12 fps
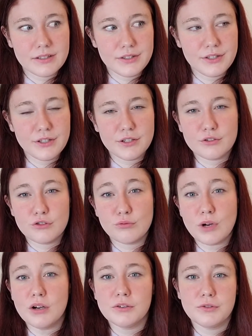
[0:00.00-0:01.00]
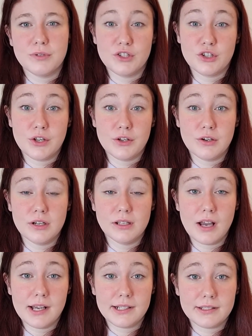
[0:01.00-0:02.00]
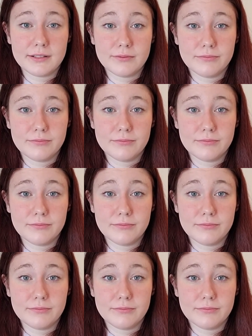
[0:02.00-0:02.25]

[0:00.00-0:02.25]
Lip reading: they're drawn to each other a lot.